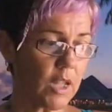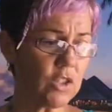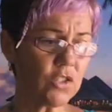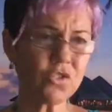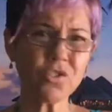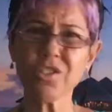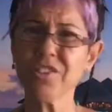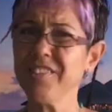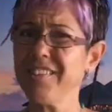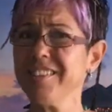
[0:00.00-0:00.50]

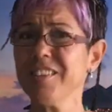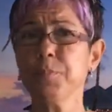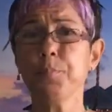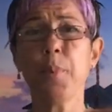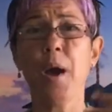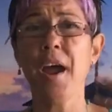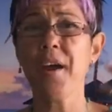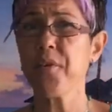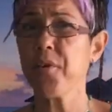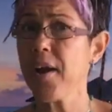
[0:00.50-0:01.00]
such as
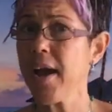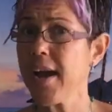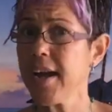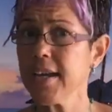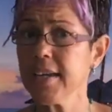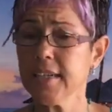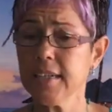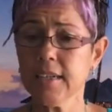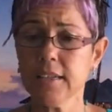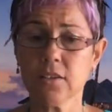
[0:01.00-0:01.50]

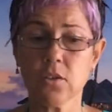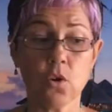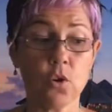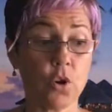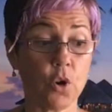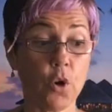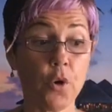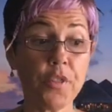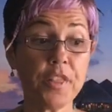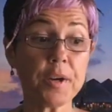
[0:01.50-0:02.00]
pyrite
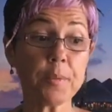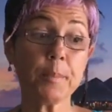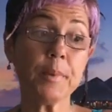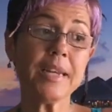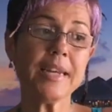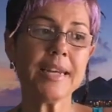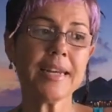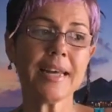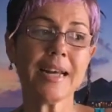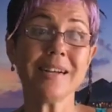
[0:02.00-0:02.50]
or other
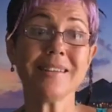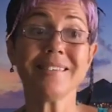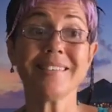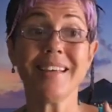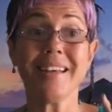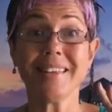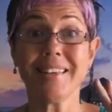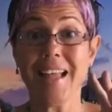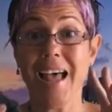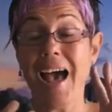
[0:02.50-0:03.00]
minerals
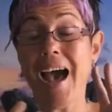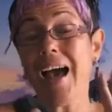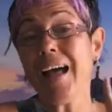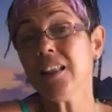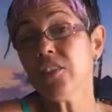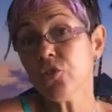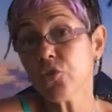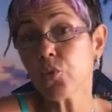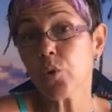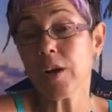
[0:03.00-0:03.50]
that
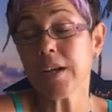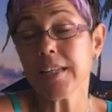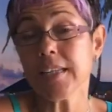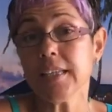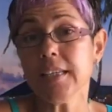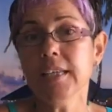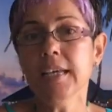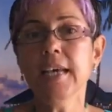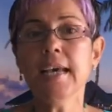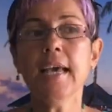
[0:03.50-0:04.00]

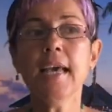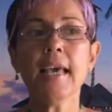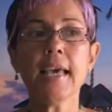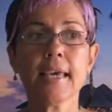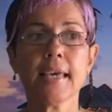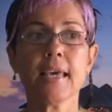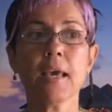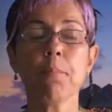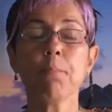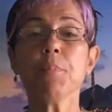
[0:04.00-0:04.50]
actually
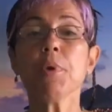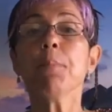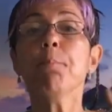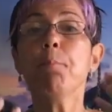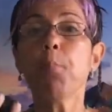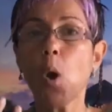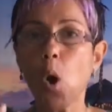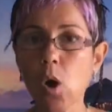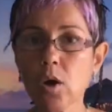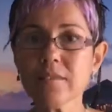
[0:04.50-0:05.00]
can be
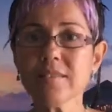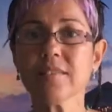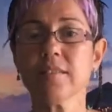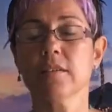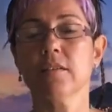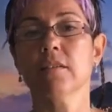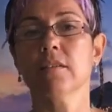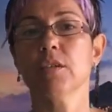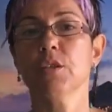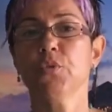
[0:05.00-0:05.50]

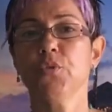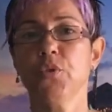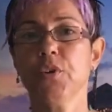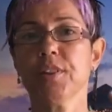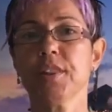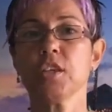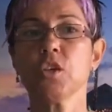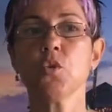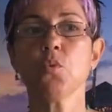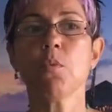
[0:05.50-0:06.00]
poisonous for
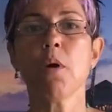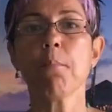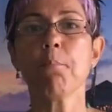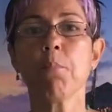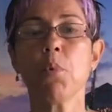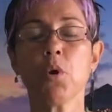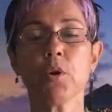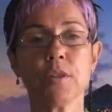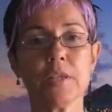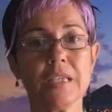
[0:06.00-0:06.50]
the human
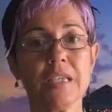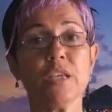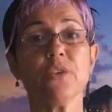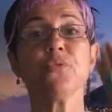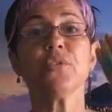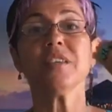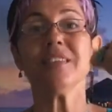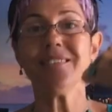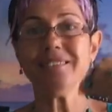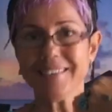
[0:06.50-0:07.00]
body
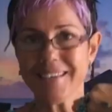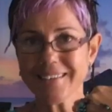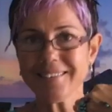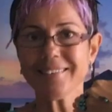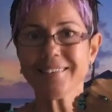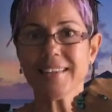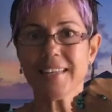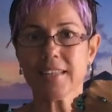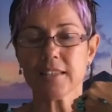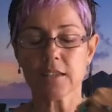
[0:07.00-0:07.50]
if
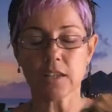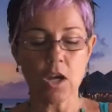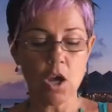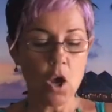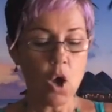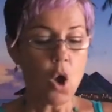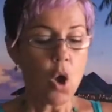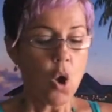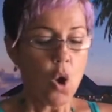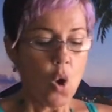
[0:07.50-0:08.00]
ingested.
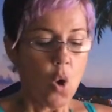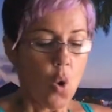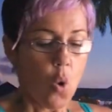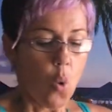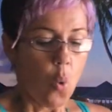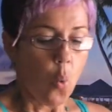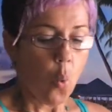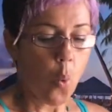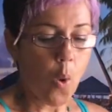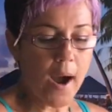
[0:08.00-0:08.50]

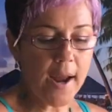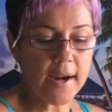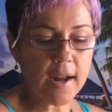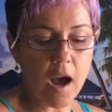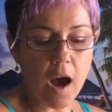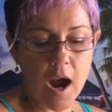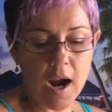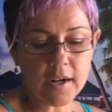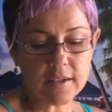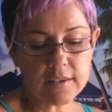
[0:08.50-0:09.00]
One
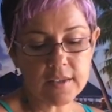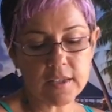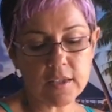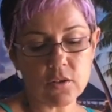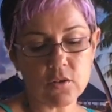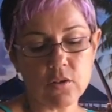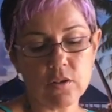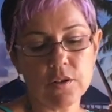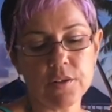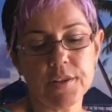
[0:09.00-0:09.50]

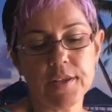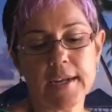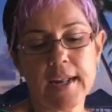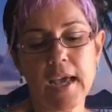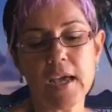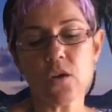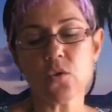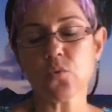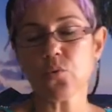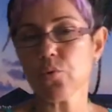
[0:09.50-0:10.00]
article
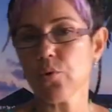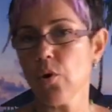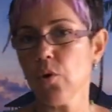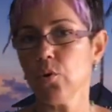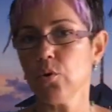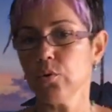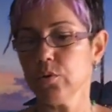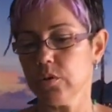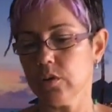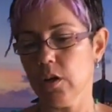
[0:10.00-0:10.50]
that I
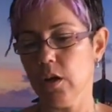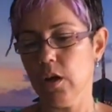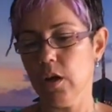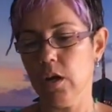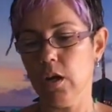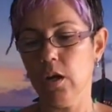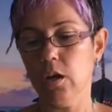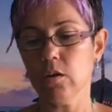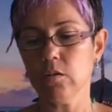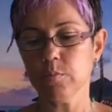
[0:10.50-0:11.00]
wrote
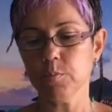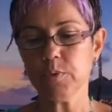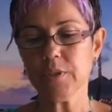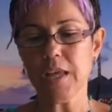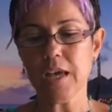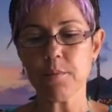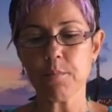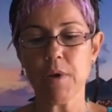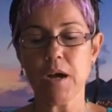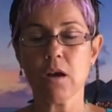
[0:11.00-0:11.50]
a long
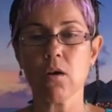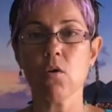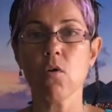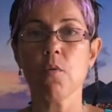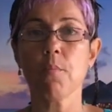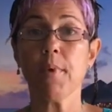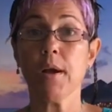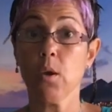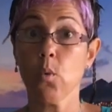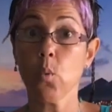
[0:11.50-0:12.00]
time ago
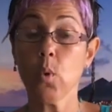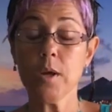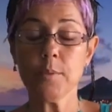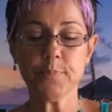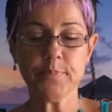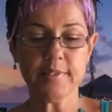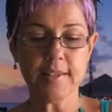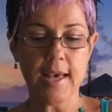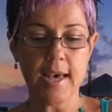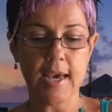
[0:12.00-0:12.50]
on my
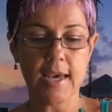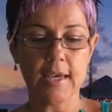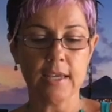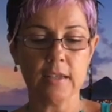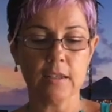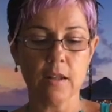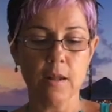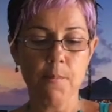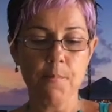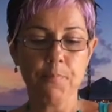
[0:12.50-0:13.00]

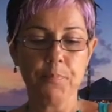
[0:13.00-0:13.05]
website